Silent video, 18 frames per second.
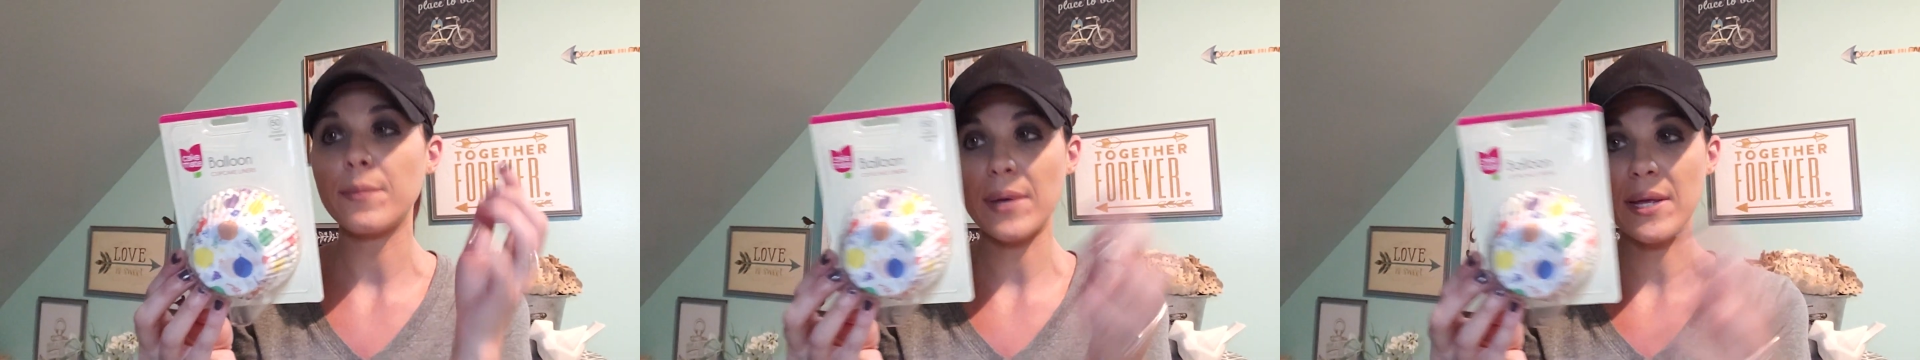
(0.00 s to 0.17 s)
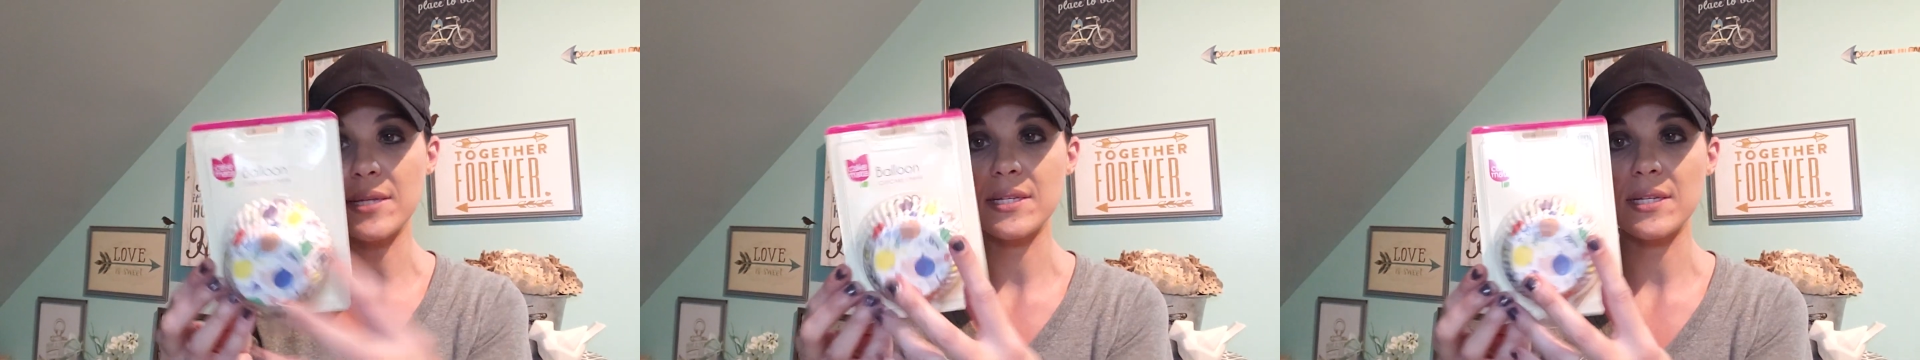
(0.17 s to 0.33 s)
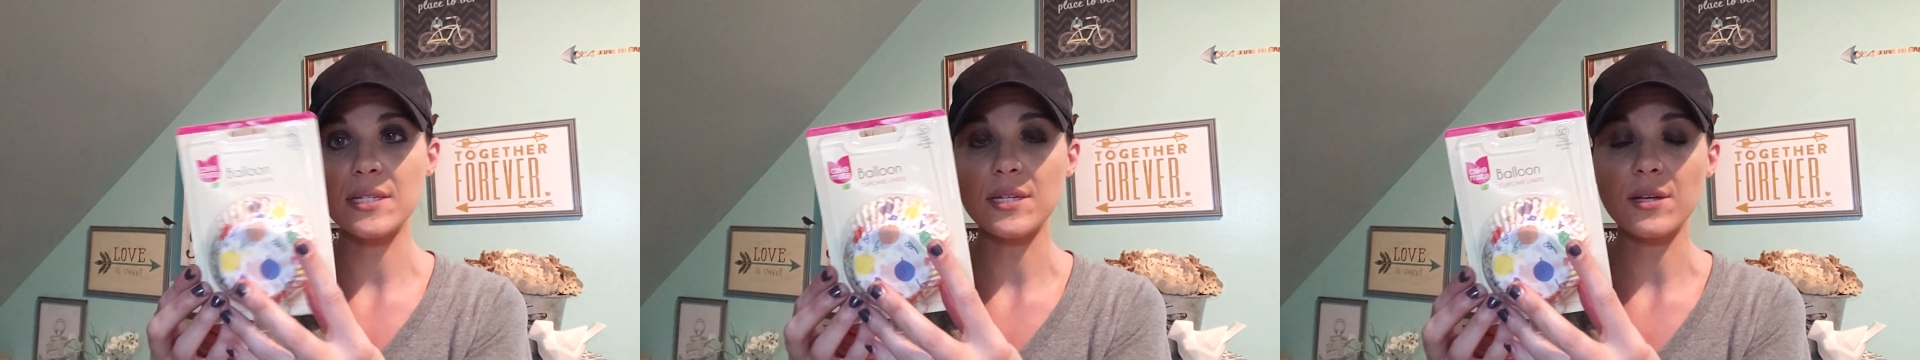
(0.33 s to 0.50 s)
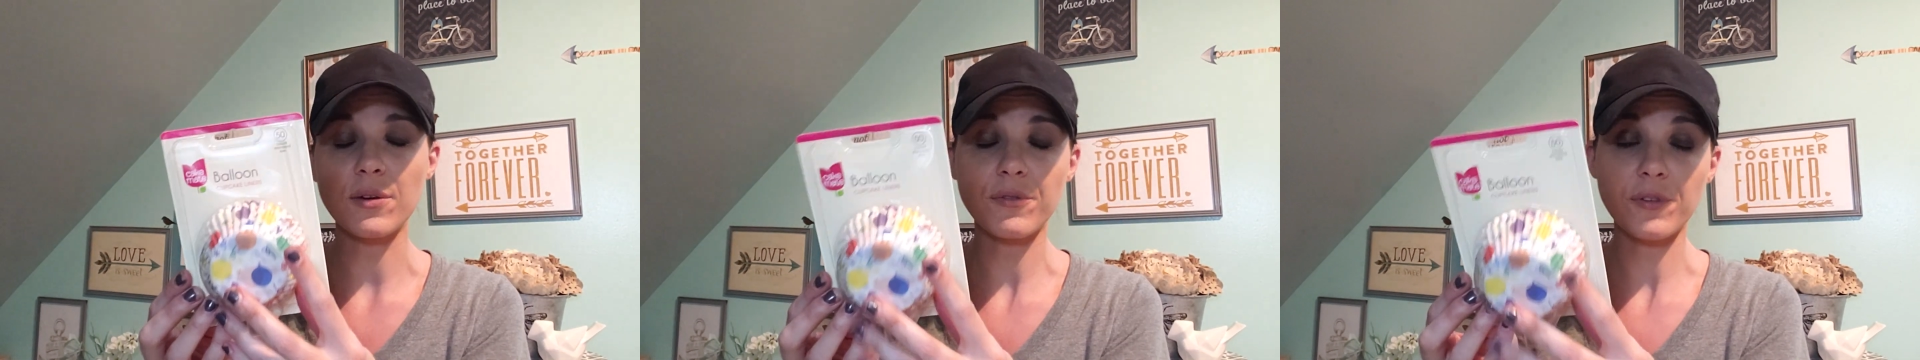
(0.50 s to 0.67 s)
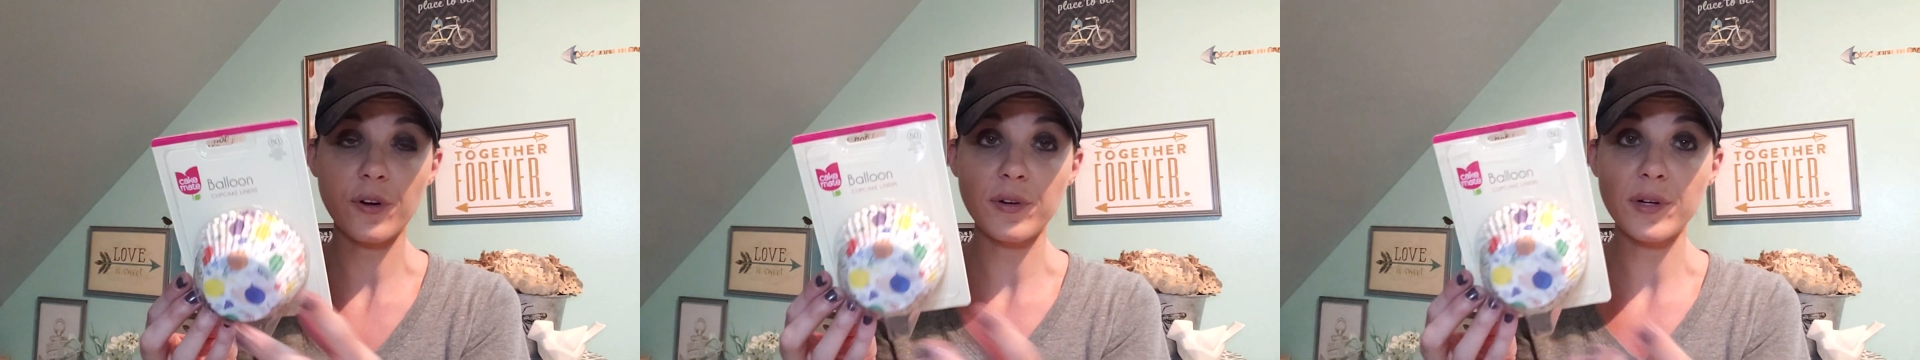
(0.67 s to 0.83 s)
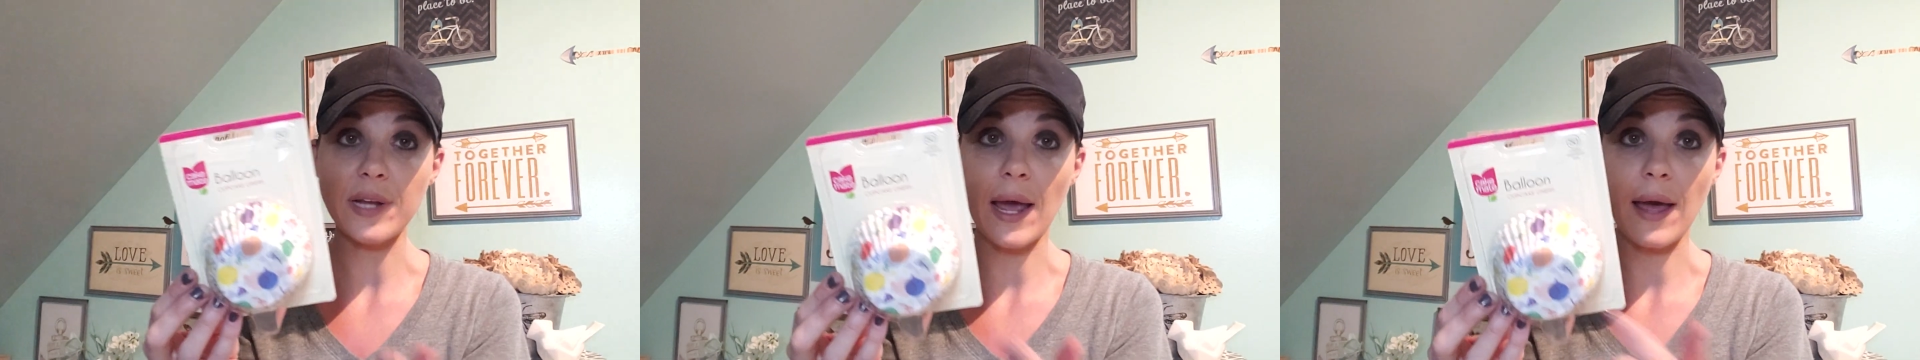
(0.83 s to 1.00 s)
amazing deal
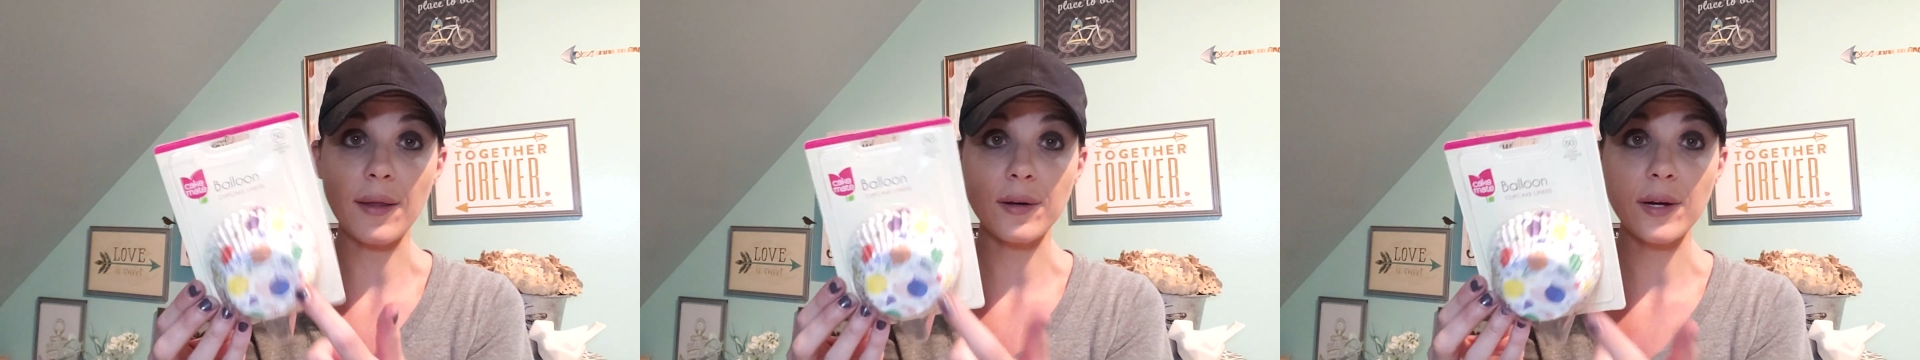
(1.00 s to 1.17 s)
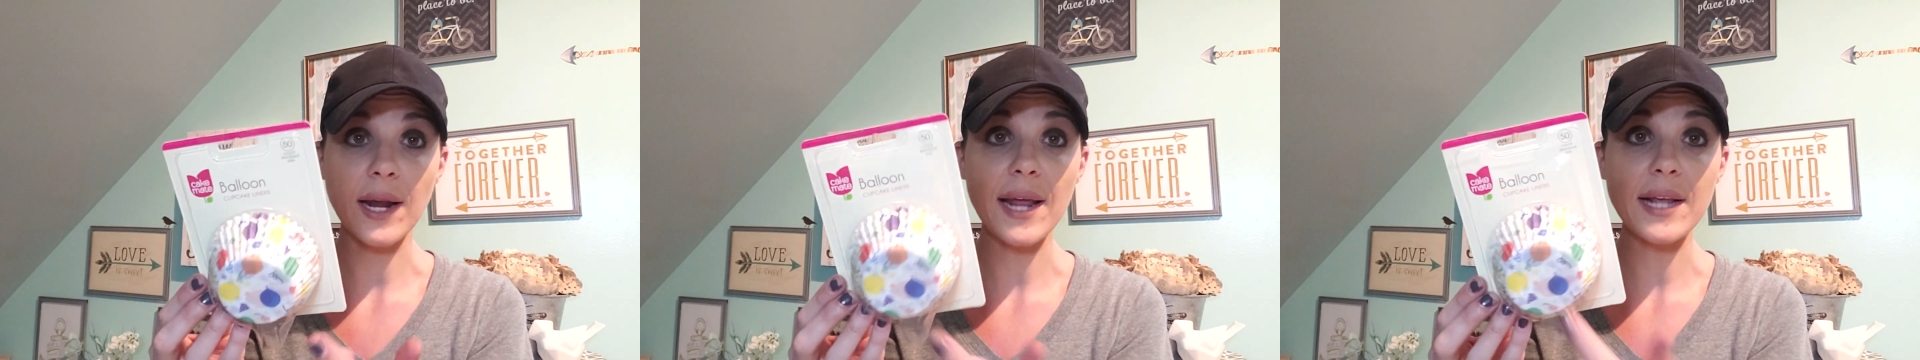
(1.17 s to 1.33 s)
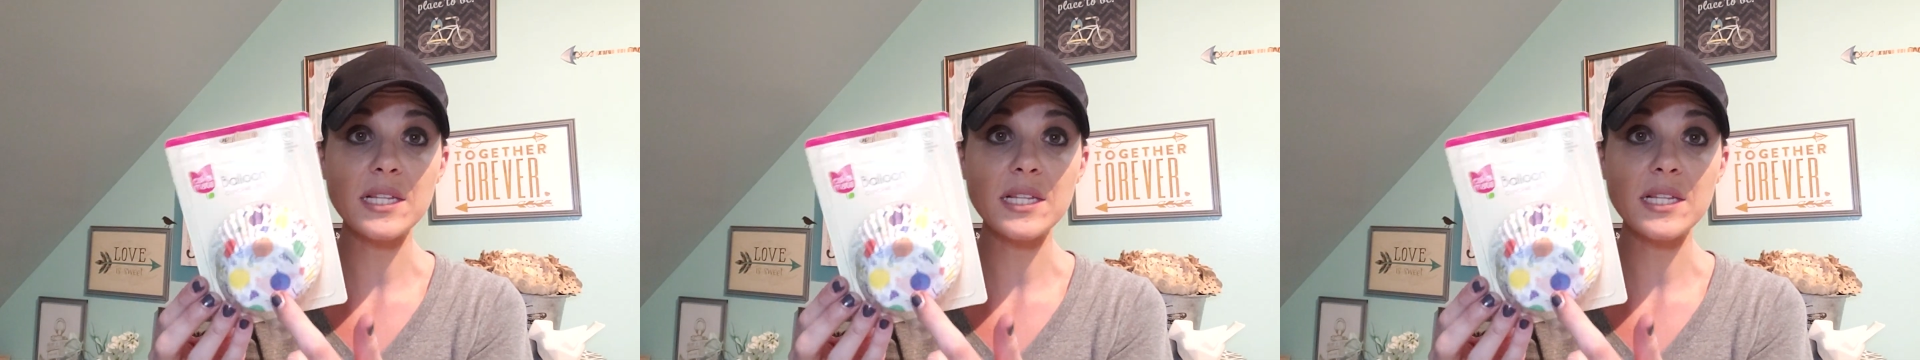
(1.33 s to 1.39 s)
for a dollar,